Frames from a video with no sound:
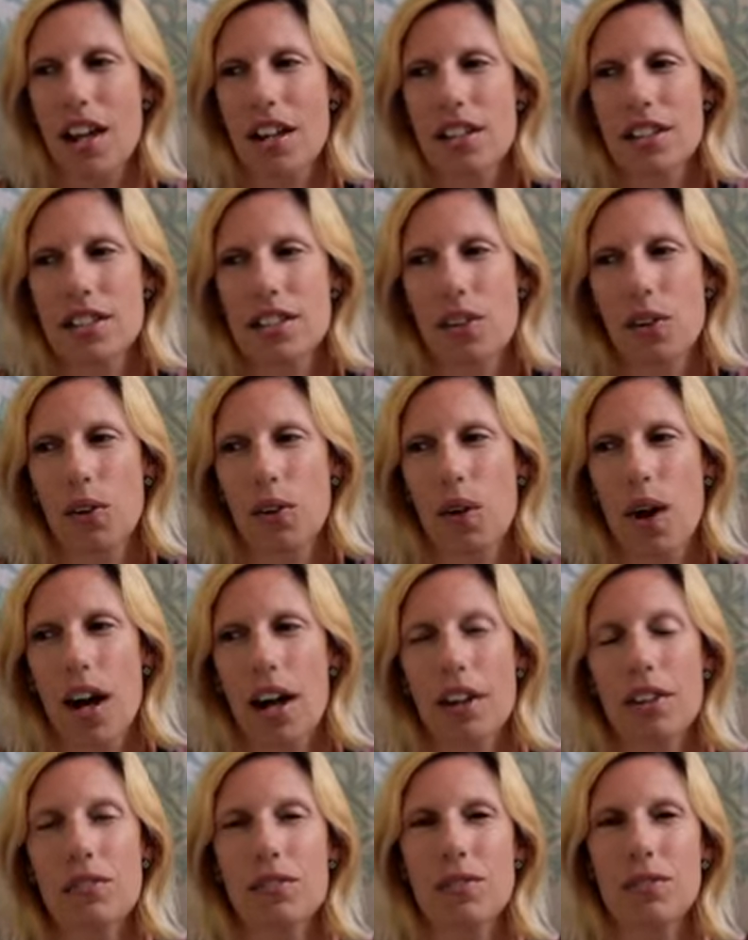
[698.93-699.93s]
So
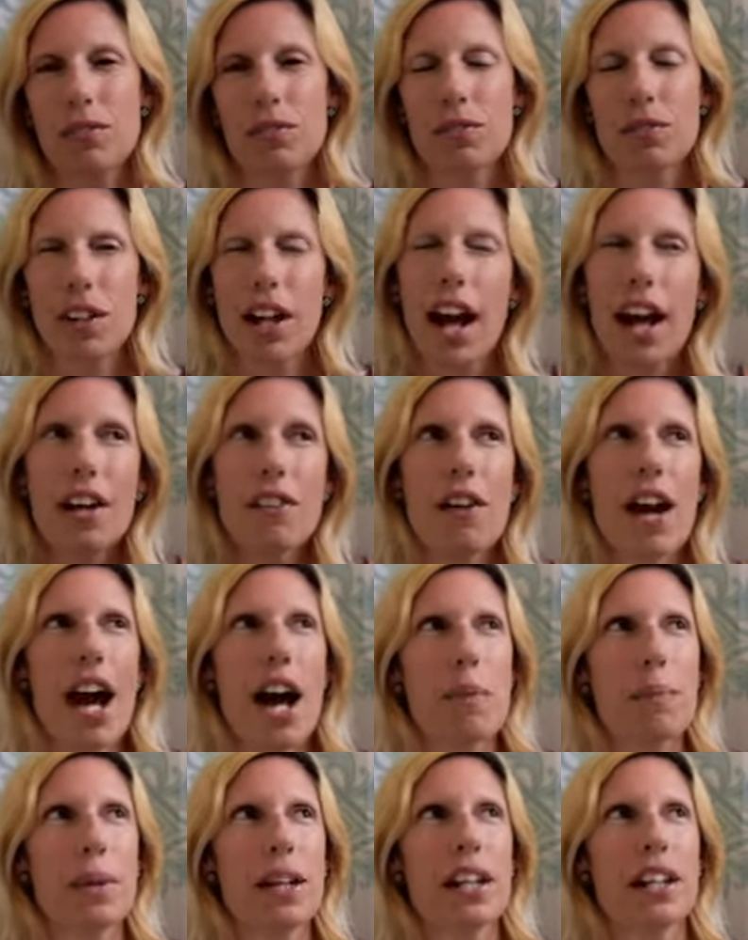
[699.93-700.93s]
I'm kind of
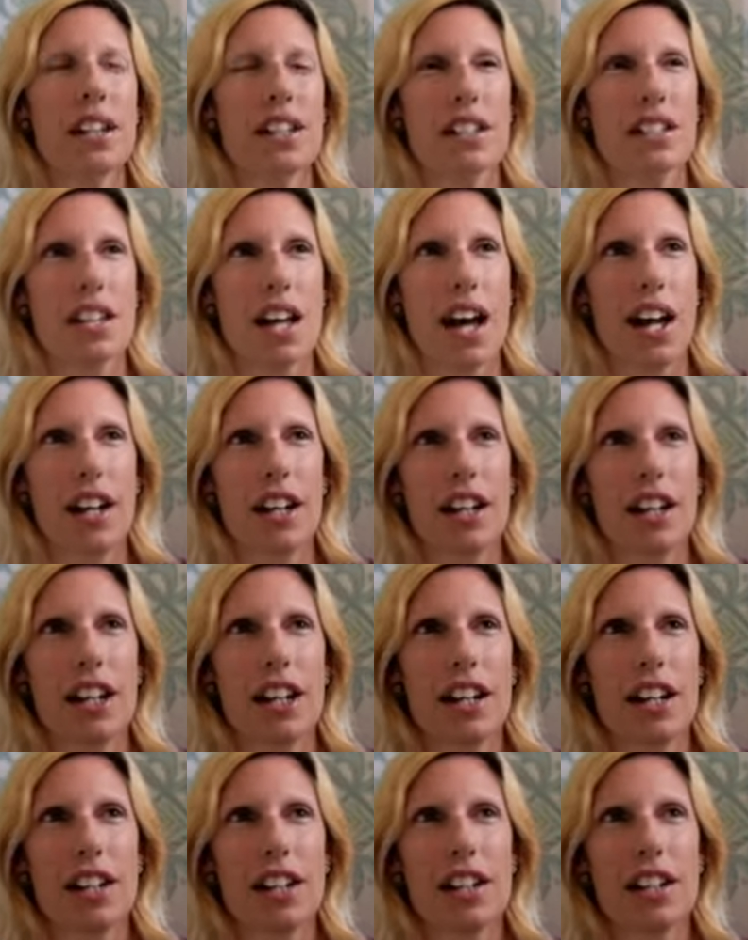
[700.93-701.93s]
happy and
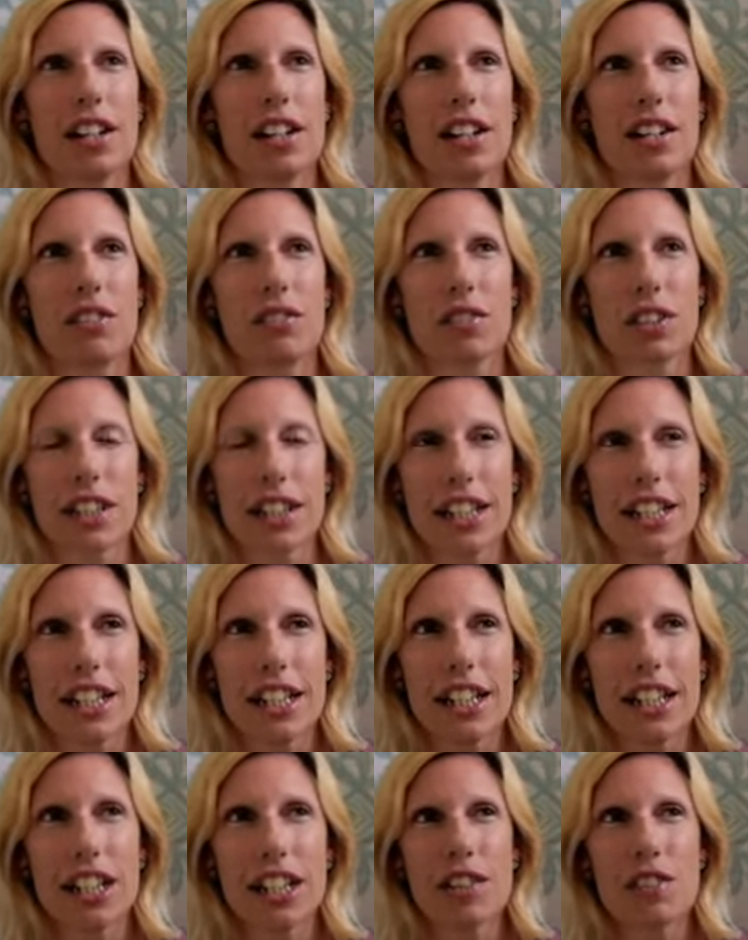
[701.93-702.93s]
excited and
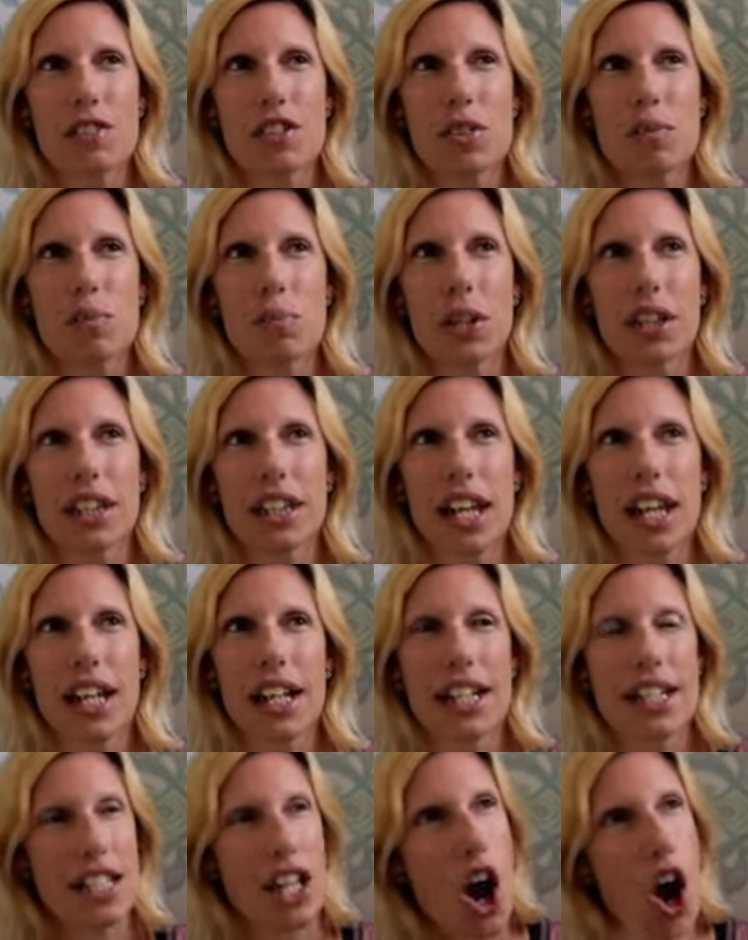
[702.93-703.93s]
relieved, but then
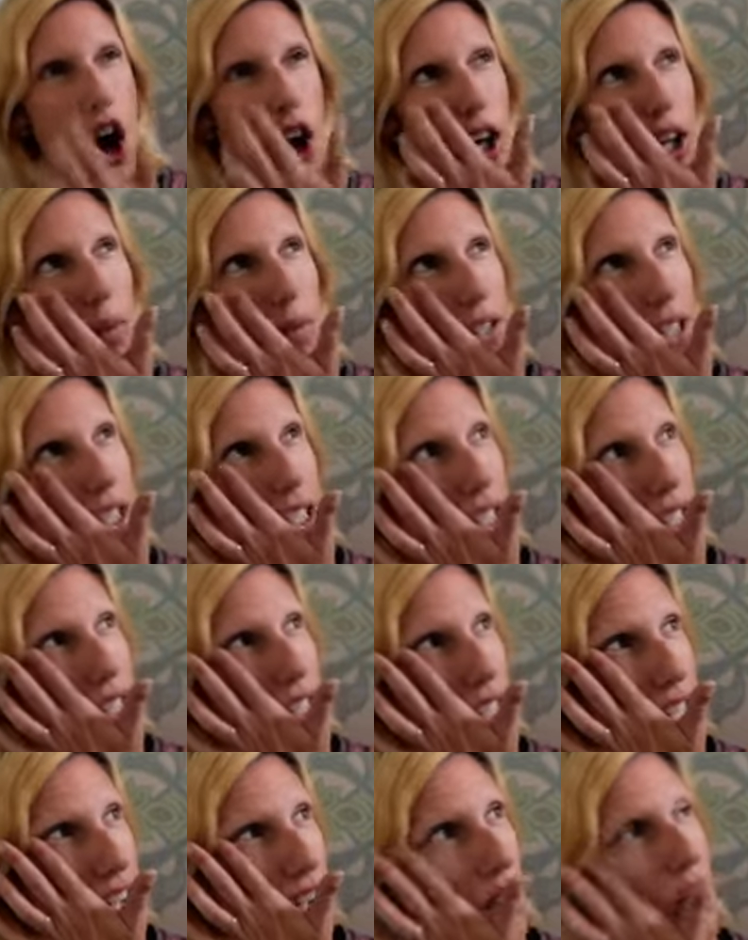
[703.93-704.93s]
it's hard
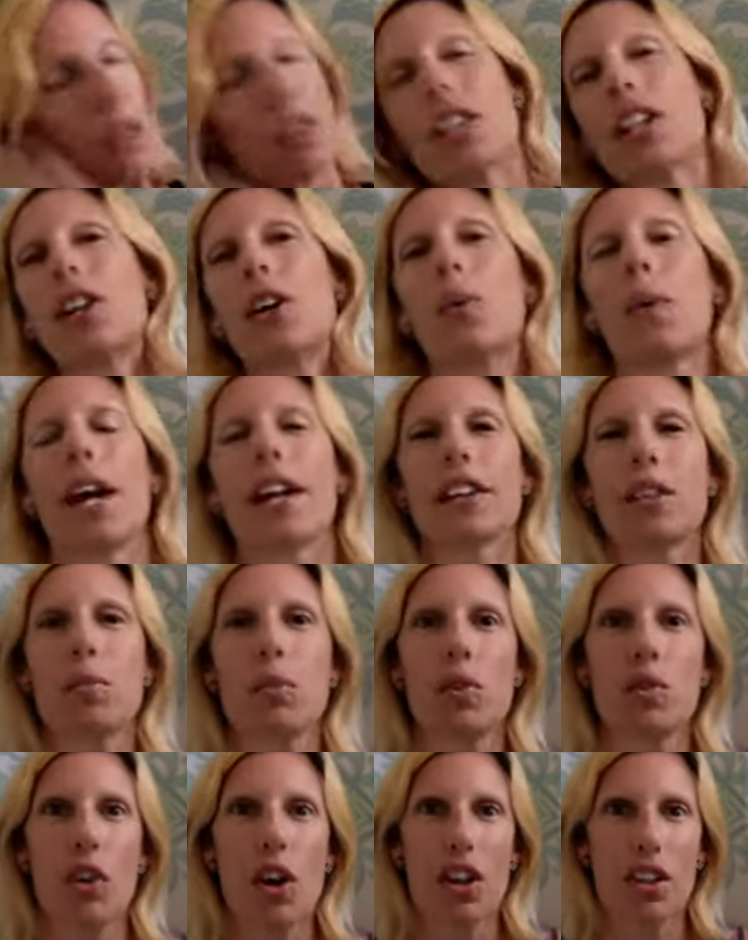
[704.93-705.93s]
because now, you know, we have to
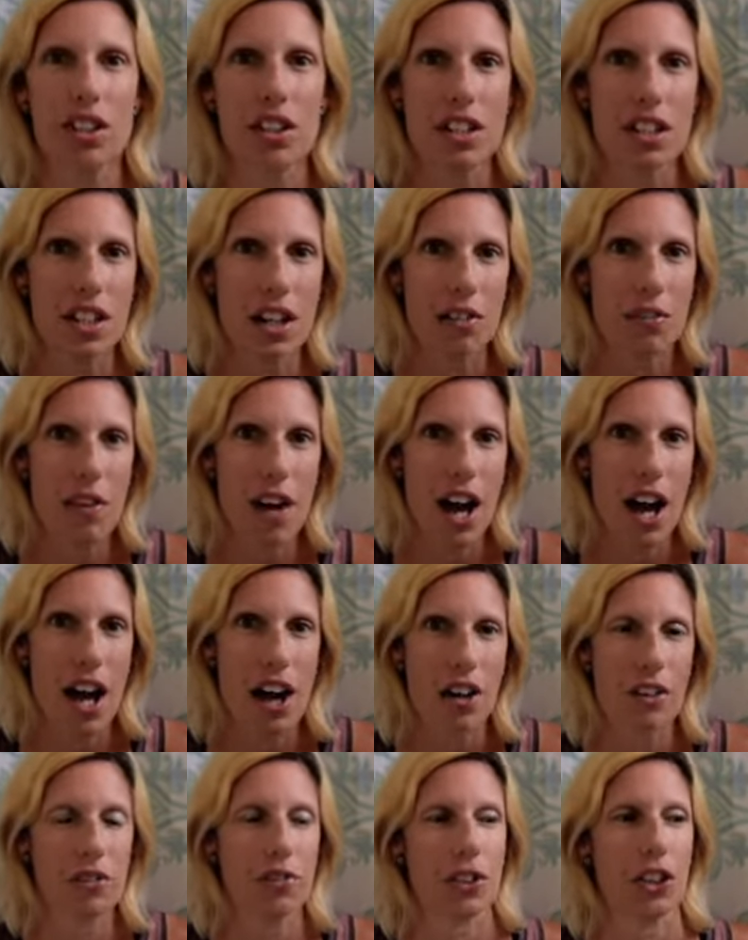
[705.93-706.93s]
move all our stuff
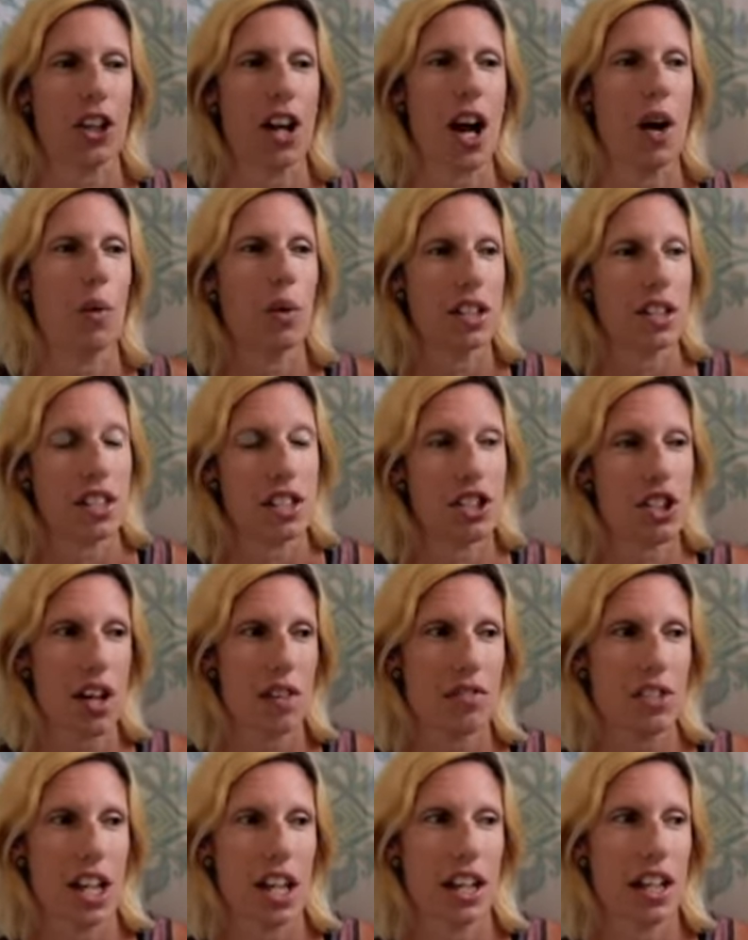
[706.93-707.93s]
out and figure out what's
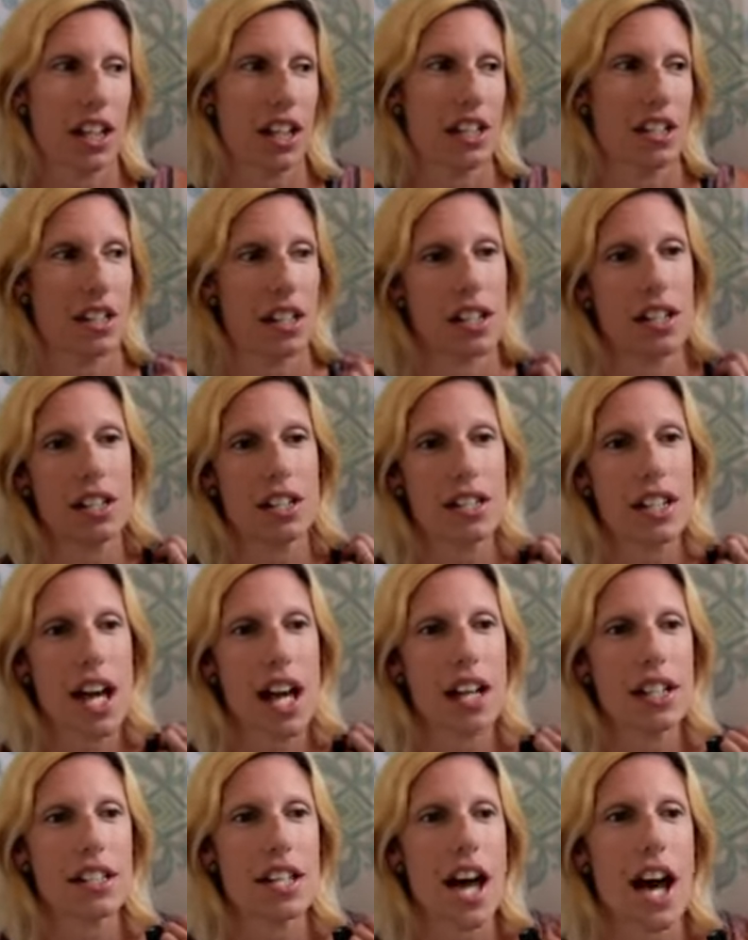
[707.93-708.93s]
Jeff taking to his
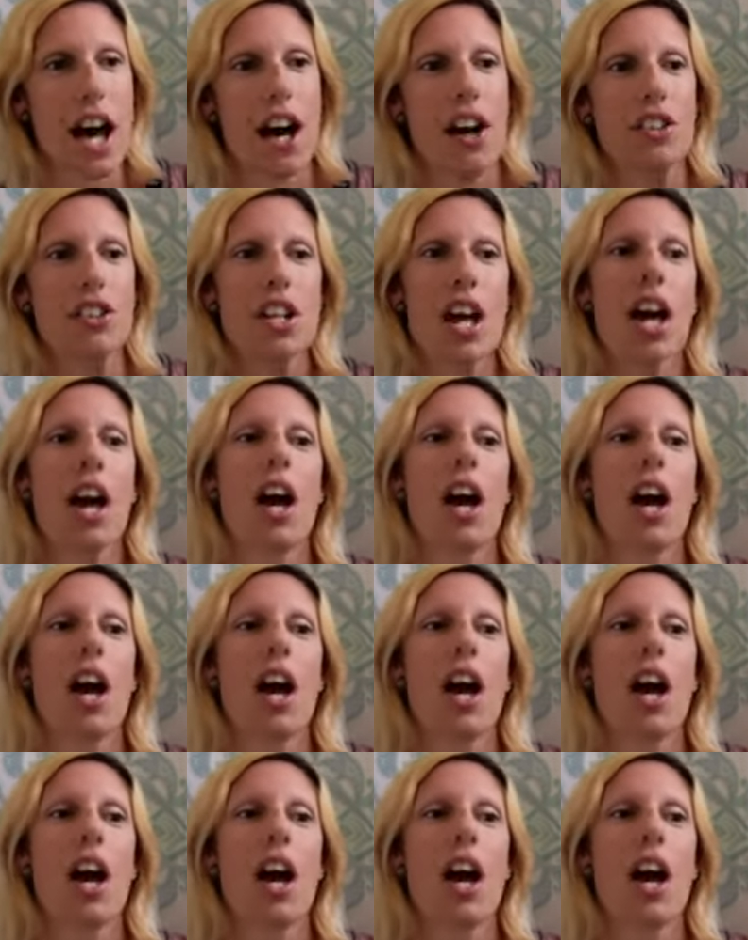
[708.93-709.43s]
dad's house,